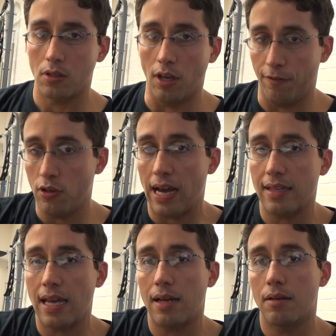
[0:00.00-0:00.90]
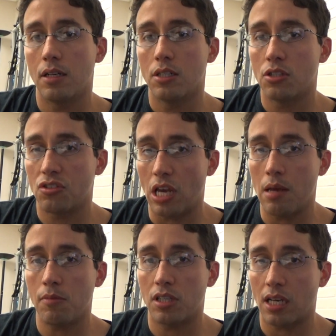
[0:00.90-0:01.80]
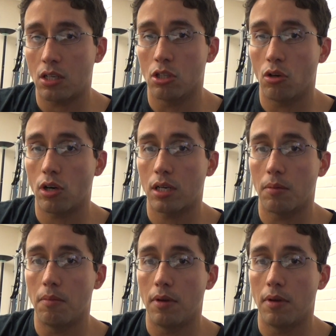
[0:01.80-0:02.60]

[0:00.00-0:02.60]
If you had that same caloric